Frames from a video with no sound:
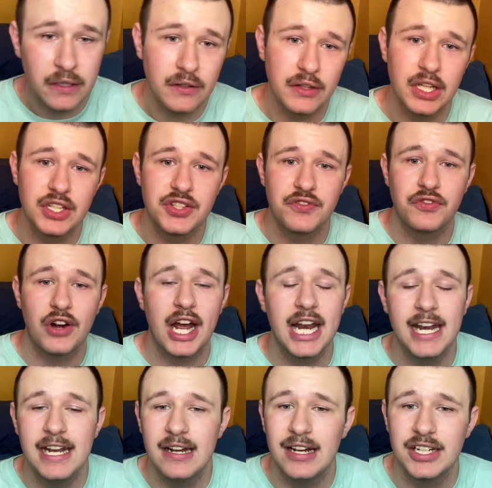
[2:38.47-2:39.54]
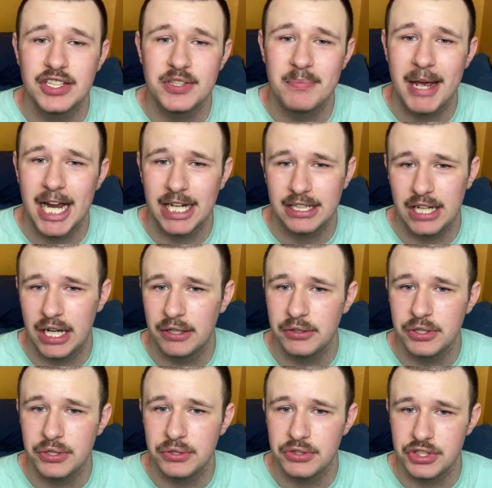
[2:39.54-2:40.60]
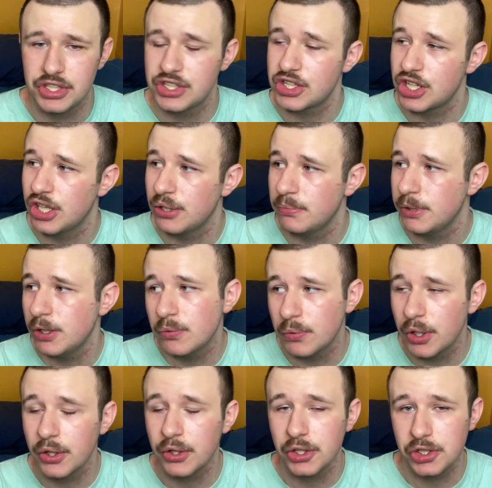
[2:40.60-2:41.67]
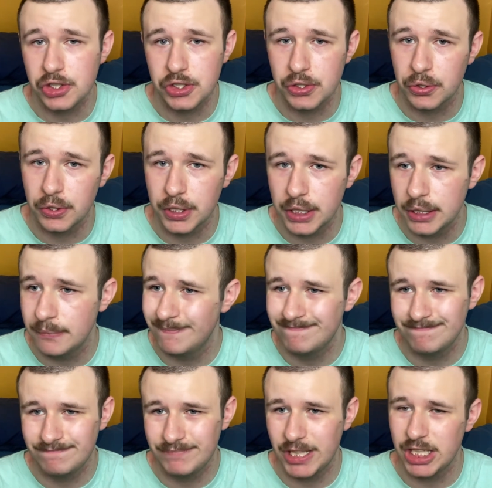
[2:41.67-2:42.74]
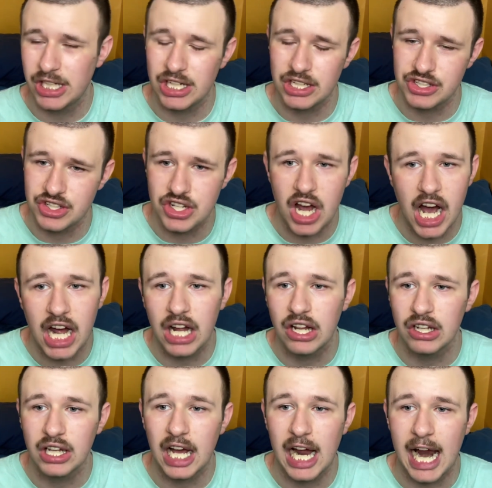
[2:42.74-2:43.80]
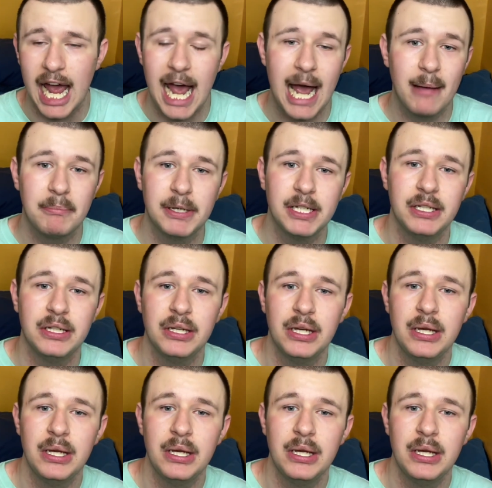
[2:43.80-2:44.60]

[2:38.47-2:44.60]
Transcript: this Friday night SmackDown news is going to be really short because not a lot happened